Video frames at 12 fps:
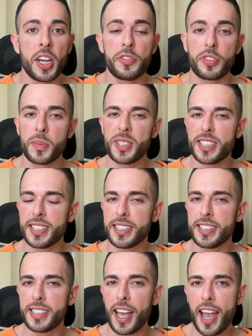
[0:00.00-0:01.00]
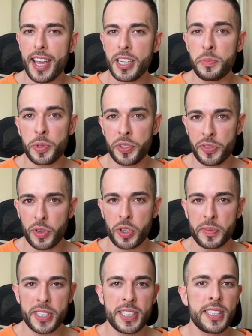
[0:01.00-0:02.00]
from its design and
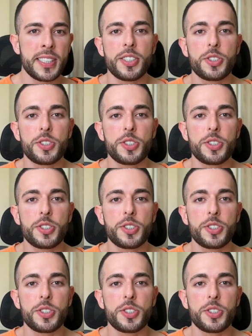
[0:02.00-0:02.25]
performance